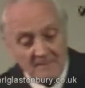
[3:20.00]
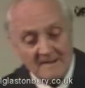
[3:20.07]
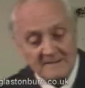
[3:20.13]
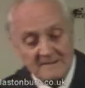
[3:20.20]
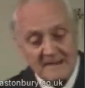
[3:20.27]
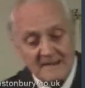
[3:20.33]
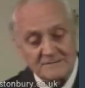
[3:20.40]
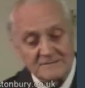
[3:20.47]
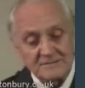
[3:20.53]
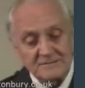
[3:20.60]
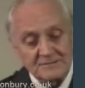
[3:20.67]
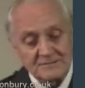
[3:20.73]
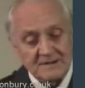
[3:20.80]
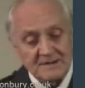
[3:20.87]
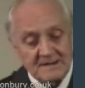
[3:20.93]
thing about
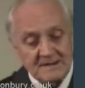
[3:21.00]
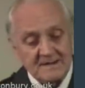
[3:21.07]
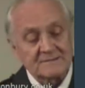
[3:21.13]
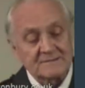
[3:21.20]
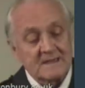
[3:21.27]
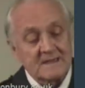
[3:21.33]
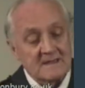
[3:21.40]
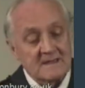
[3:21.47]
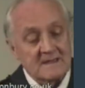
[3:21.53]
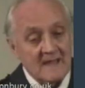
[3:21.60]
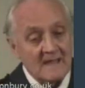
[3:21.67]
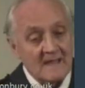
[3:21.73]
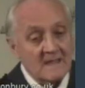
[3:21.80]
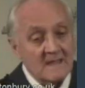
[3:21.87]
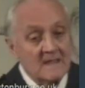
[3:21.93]
the SUG is
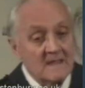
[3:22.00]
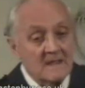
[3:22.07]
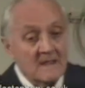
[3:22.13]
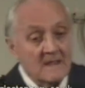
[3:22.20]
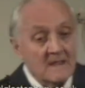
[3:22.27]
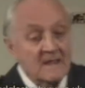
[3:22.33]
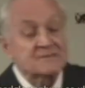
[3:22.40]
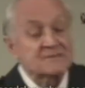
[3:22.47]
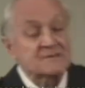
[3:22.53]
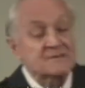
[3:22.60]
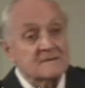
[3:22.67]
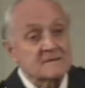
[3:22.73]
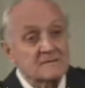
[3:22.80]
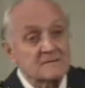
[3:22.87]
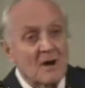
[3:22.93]
that
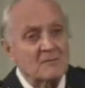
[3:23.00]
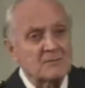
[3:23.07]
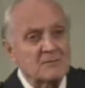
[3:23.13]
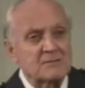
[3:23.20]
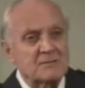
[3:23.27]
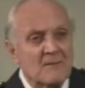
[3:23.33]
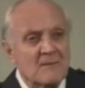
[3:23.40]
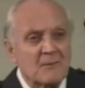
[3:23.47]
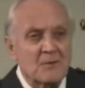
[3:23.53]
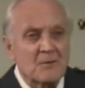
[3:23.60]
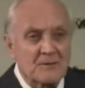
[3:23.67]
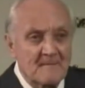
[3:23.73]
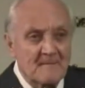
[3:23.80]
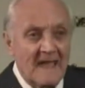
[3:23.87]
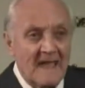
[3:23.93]
it's not
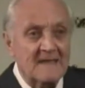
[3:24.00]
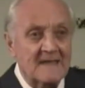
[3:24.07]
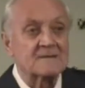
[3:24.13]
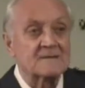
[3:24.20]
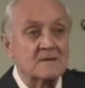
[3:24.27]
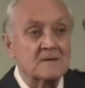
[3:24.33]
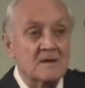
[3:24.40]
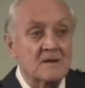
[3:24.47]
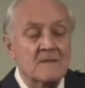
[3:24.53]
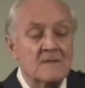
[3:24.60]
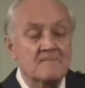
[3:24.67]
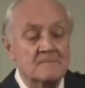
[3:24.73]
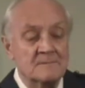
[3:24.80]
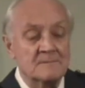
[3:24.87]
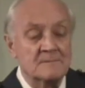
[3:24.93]
difficult to make. It's
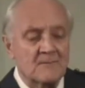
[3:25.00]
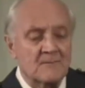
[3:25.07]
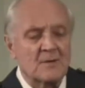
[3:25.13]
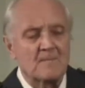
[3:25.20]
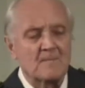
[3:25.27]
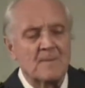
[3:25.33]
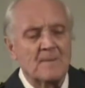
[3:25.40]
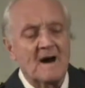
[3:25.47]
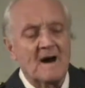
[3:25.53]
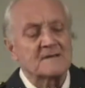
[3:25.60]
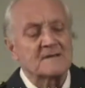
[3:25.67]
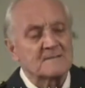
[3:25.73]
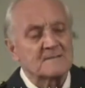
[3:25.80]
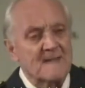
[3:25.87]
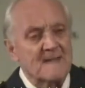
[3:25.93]
the only
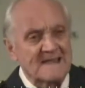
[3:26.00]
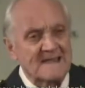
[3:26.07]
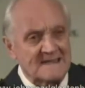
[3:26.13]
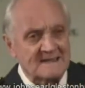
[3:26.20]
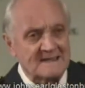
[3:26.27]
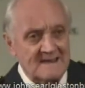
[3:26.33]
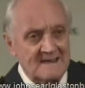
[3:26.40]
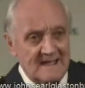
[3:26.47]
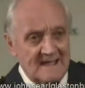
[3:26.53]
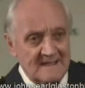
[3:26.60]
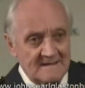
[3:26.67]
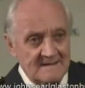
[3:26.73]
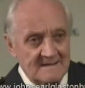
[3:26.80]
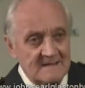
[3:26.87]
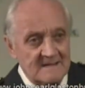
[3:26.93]
difficult part is a
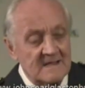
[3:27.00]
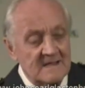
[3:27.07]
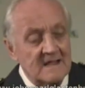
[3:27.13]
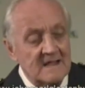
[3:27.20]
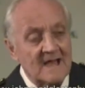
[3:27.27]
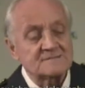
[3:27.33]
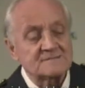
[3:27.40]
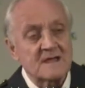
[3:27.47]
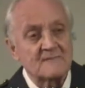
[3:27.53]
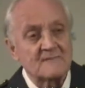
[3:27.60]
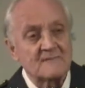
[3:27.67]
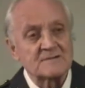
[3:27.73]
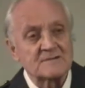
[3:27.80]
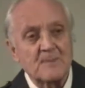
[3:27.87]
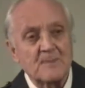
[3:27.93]
magnetic layer. It
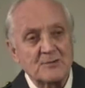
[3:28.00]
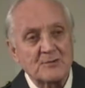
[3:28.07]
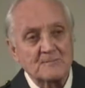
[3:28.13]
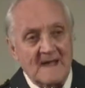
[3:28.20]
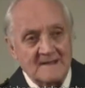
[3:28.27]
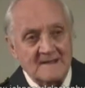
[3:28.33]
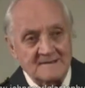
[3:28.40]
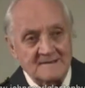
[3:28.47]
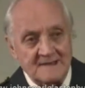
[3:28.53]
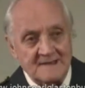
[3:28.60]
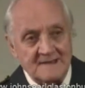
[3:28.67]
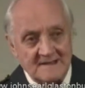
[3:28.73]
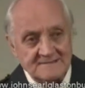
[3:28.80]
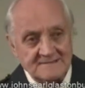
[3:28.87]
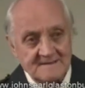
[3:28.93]
has to have a special
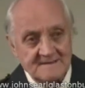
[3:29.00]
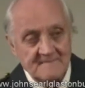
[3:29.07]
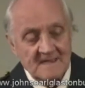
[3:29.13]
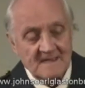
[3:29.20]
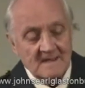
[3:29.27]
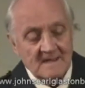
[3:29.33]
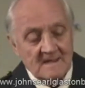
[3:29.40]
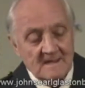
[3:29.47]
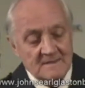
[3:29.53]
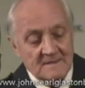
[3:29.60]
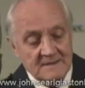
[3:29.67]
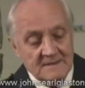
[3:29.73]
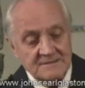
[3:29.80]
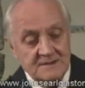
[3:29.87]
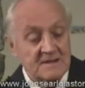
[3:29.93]
magnetizer.
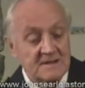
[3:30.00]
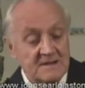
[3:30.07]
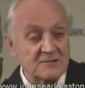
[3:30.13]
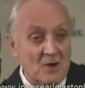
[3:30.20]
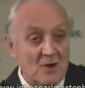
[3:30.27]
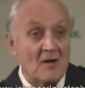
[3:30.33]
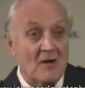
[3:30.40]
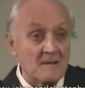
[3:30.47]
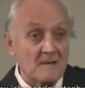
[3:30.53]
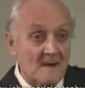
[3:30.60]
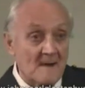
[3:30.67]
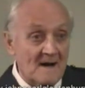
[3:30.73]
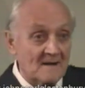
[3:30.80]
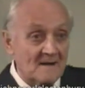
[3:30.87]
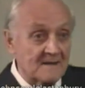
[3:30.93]
This is
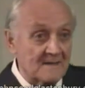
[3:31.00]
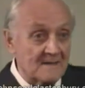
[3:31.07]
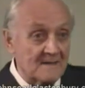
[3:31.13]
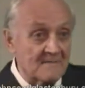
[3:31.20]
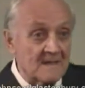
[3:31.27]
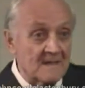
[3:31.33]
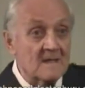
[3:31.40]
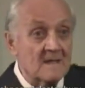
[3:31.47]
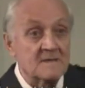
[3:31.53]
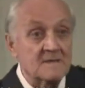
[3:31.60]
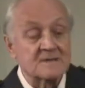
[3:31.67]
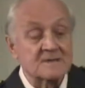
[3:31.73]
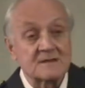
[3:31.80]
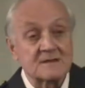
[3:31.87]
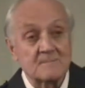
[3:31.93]
not on the market.
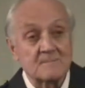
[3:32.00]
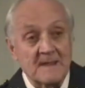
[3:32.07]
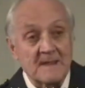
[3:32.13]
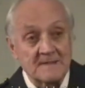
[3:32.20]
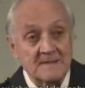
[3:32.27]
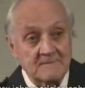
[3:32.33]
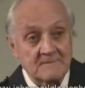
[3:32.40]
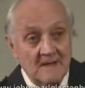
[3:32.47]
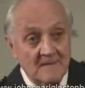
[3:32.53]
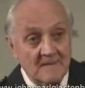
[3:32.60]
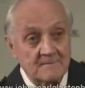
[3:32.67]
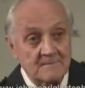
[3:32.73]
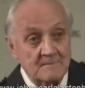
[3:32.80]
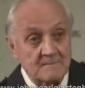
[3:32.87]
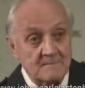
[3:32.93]
This has been
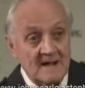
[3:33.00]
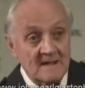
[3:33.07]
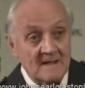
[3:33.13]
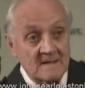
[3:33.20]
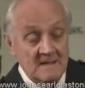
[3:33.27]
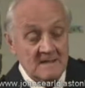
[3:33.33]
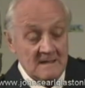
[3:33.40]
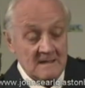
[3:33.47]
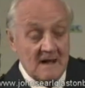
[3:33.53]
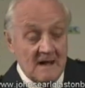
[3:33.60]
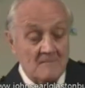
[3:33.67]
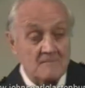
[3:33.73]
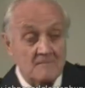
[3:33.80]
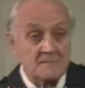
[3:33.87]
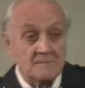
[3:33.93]
developed by
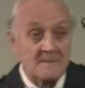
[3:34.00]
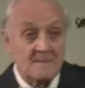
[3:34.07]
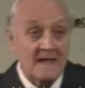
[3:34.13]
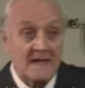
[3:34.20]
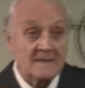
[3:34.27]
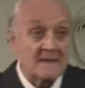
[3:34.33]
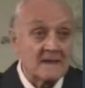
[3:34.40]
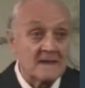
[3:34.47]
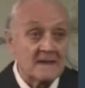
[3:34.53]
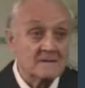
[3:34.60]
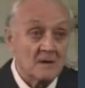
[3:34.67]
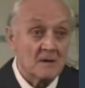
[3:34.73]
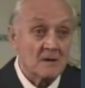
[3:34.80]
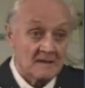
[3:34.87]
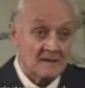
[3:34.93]
our
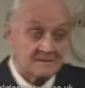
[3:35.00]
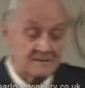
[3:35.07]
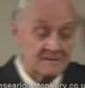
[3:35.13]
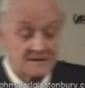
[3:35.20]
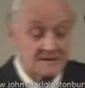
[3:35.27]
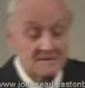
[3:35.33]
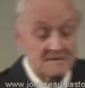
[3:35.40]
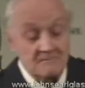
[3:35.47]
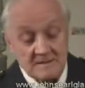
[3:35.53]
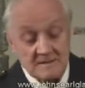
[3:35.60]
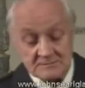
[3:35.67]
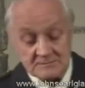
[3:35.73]
men in